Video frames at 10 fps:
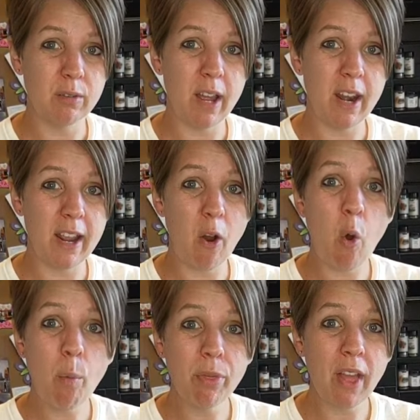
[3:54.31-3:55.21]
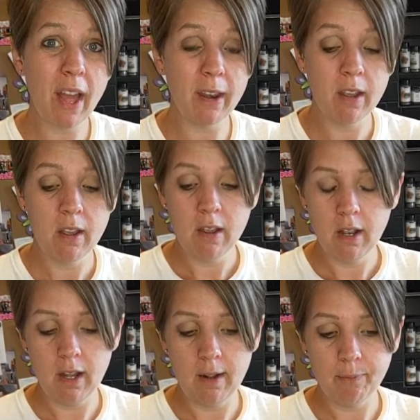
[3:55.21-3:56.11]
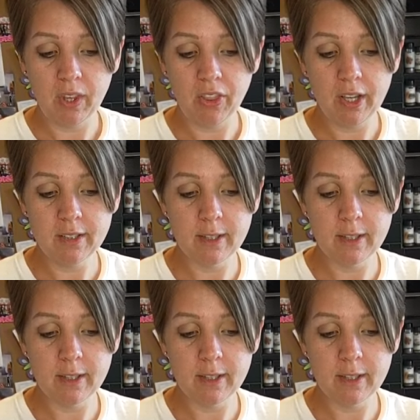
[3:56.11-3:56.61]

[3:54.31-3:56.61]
And I hope that the things